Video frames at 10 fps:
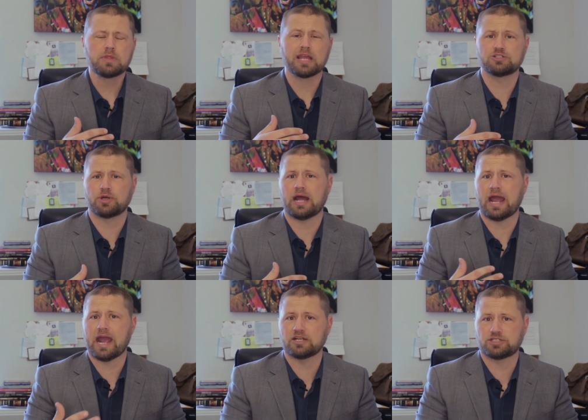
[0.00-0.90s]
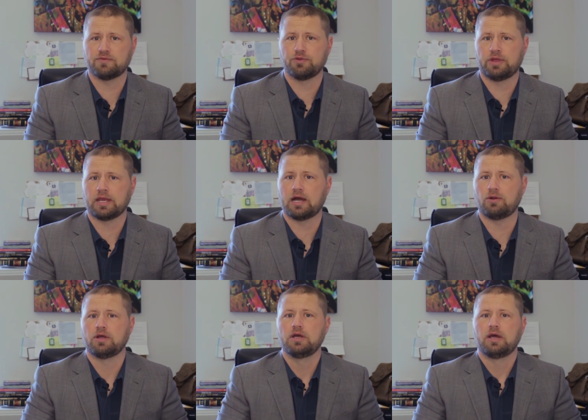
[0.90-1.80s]
and try to hash everything
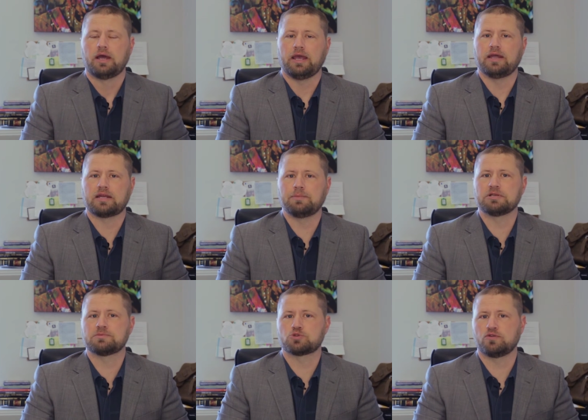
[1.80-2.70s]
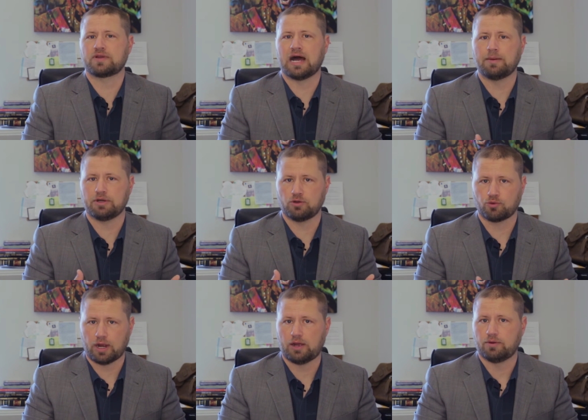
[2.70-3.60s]
out and come to some sort of common
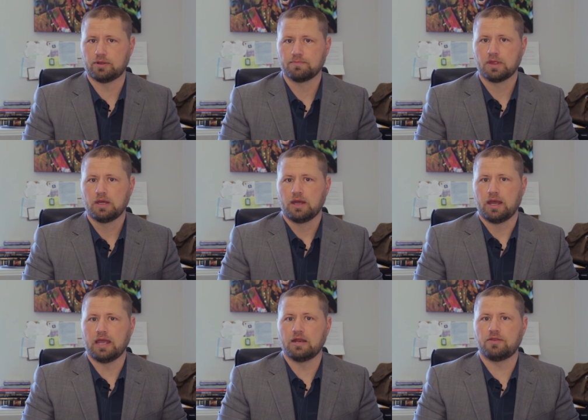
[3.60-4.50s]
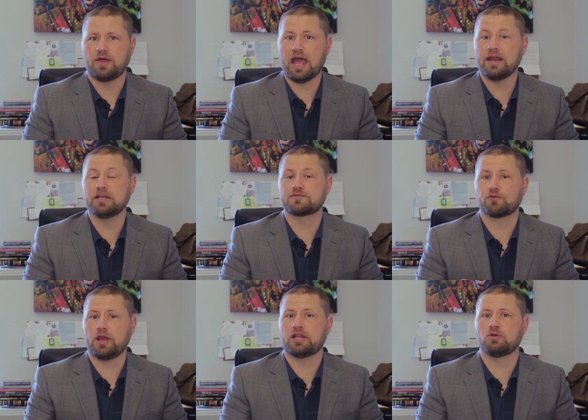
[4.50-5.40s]
ground. And that is
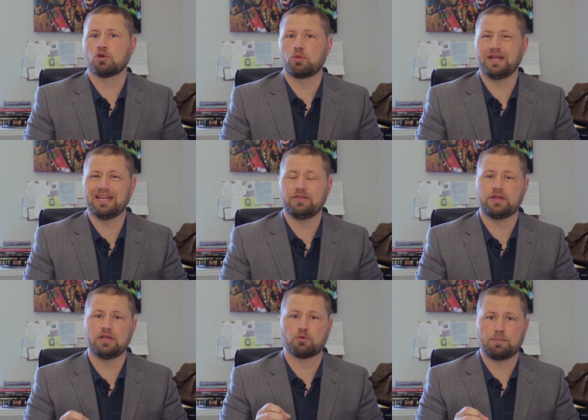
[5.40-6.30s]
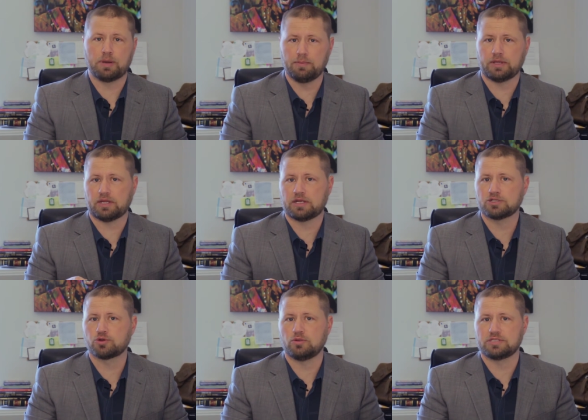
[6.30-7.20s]
frankly where we need the
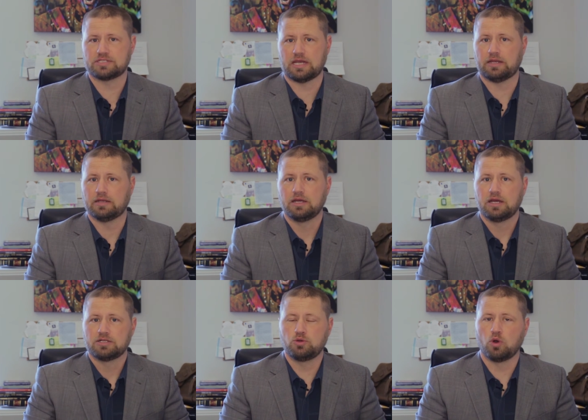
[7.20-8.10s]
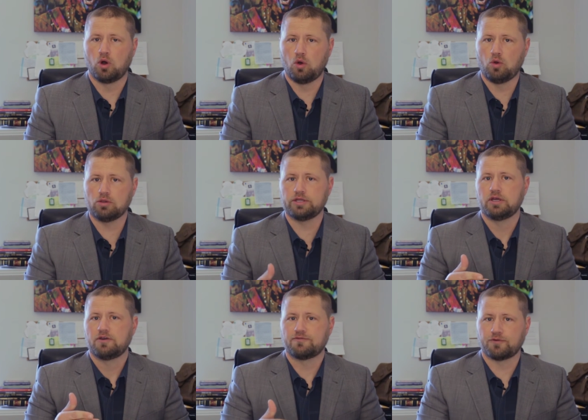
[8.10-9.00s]
Republican-controlled Senate to hold
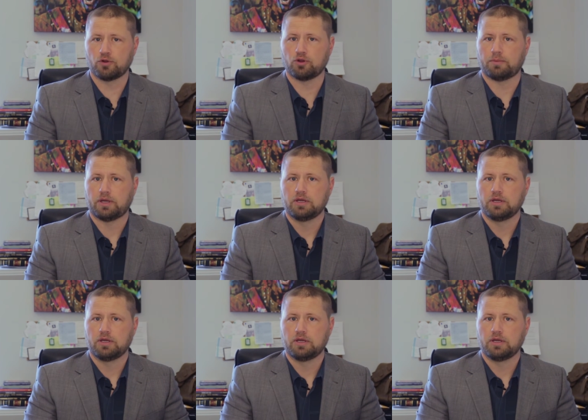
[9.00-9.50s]
firm.